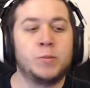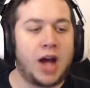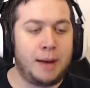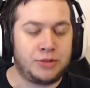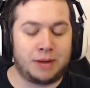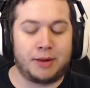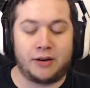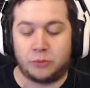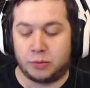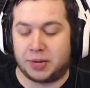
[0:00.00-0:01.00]
I'm talking
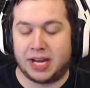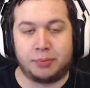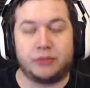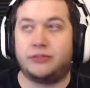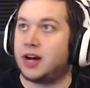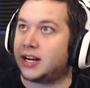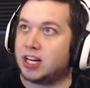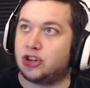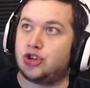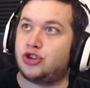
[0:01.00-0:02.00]
about when people... Fucking
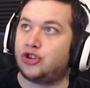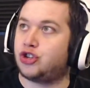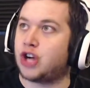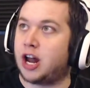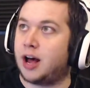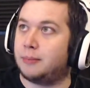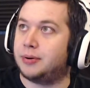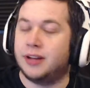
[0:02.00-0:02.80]
shut up.